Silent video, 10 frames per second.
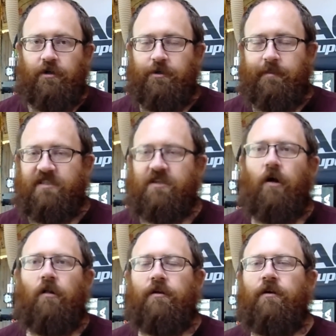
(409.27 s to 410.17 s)
It should be
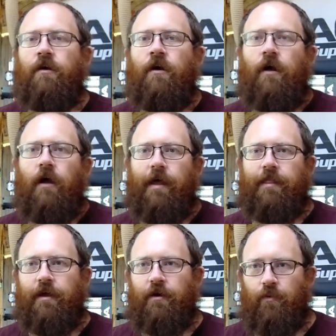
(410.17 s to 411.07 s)
solid.
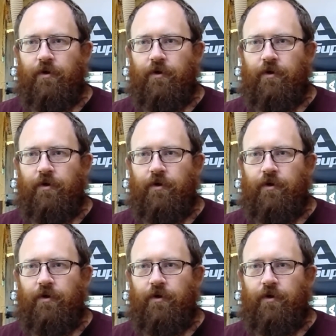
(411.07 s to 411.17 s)
And then